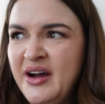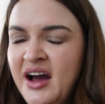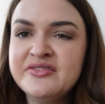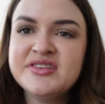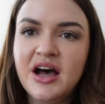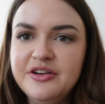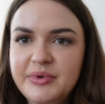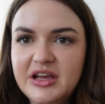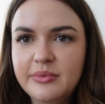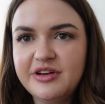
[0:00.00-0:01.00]
kind of tired of
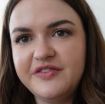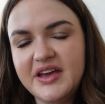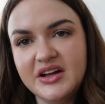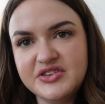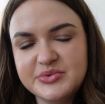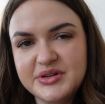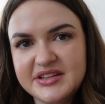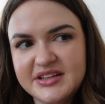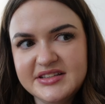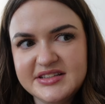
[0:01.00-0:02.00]
being on my feet. I just want
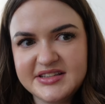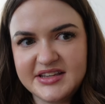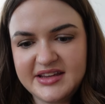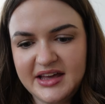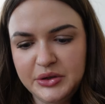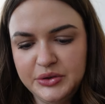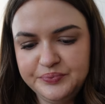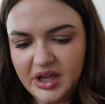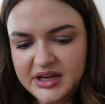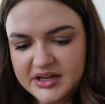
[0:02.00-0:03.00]
to sit
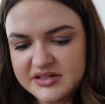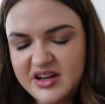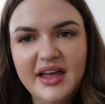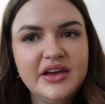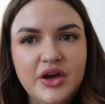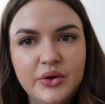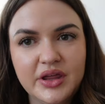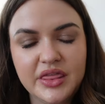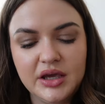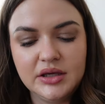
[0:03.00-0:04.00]
down. I need a Diet Coke,
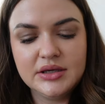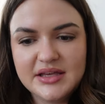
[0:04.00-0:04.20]
I think.